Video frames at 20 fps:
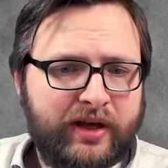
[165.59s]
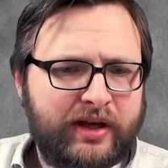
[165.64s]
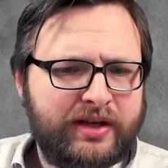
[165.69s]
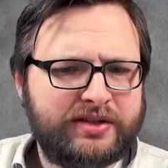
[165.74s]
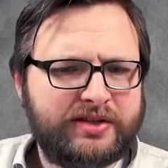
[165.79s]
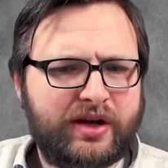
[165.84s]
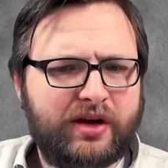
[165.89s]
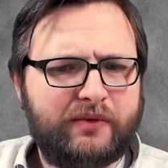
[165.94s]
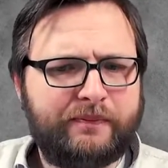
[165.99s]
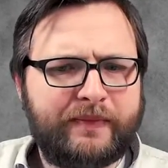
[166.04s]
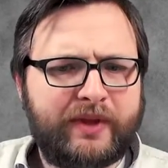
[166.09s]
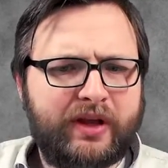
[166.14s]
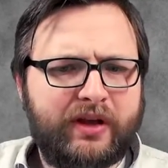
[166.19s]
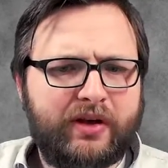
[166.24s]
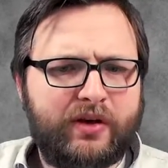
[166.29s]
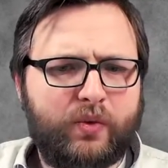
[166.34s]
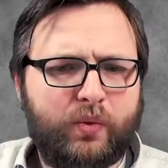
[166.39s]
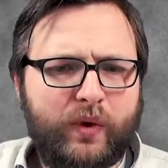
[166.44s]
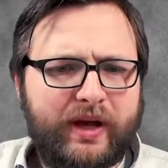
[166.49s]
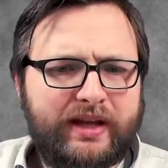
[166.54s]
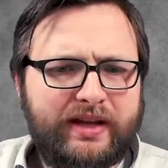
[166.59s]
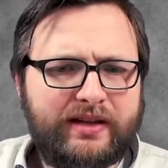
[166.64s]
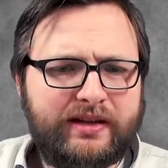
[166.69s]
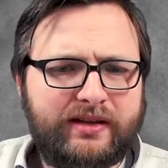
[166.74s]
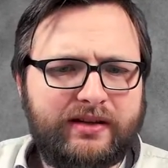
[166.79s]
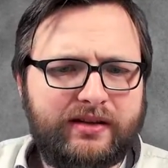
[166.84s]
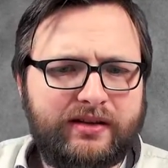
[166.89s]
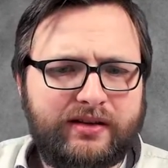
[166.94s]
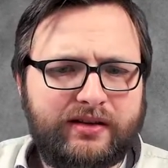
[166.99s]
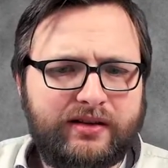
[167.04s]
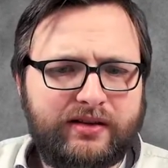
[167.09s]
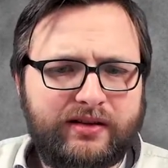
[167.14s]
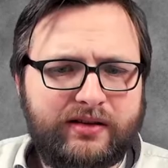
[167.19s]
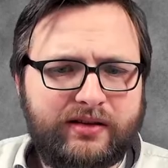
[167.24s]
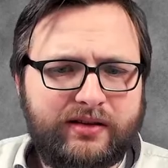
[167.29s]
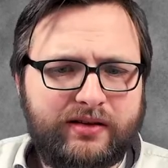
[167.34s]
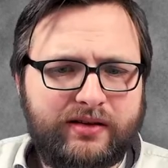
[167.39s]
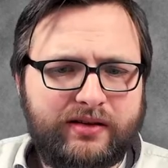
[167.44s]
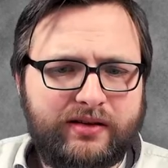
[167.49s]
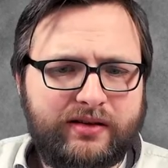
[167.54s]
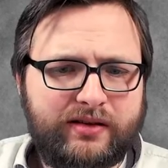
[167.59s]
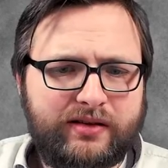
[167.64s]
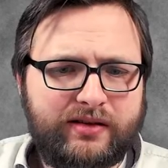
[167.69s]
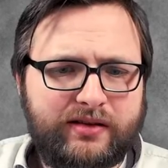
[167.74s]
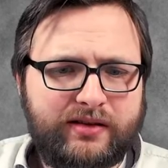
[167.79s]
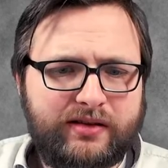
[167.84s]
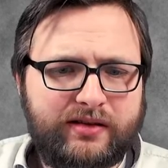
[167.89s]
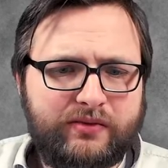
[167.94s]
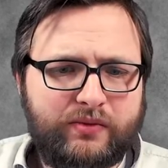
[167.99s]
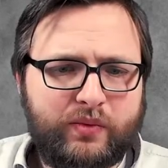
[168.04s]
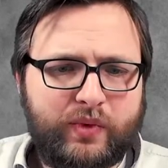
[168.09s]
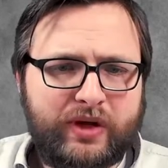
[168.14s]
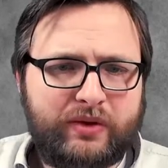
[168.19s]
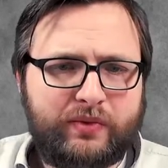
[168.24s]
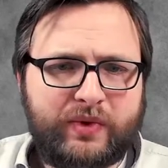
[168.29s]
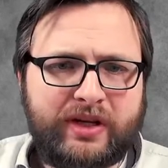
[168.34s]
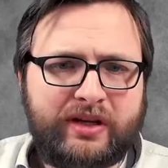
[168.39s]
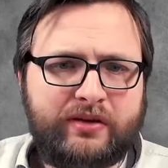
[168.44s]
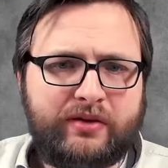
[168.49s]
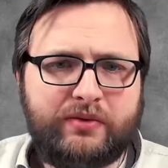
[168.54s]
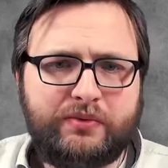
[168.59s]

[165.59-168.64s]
So when we